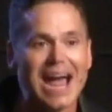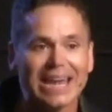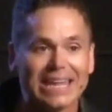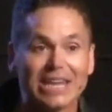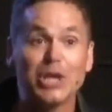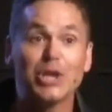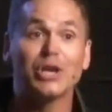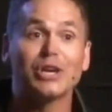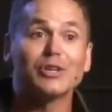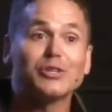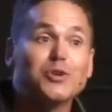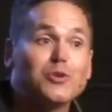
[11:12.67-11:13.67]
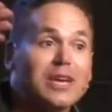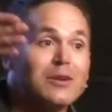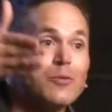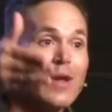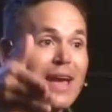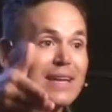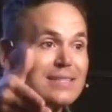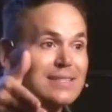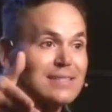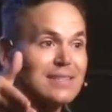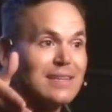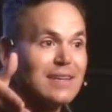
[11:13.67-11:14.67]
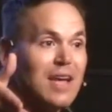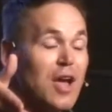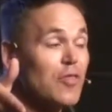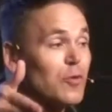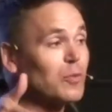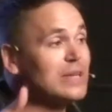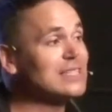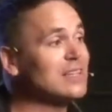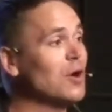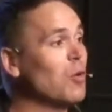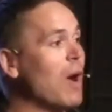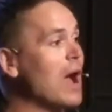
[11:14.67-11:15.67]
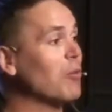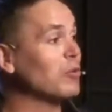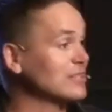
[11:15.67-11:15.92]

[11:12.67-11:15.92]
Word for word: got it, you can rest. The reason, though, why